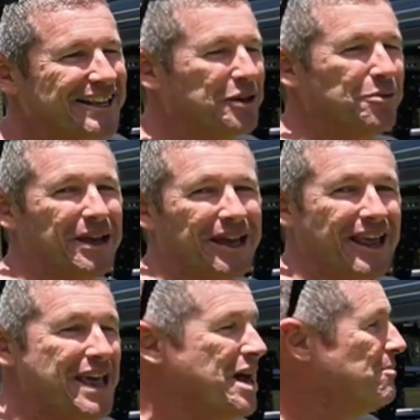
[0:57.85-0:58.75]
a little bit,
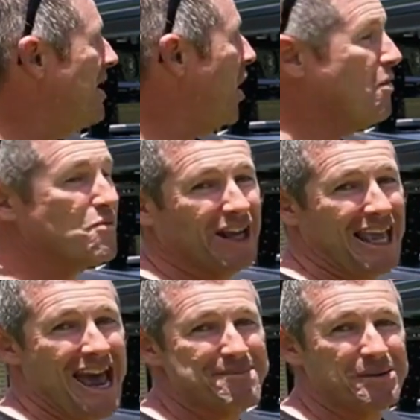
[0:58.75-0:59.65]
but I'm
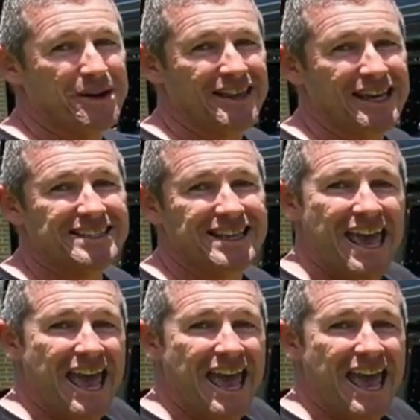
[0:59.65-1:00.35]
really happy with this.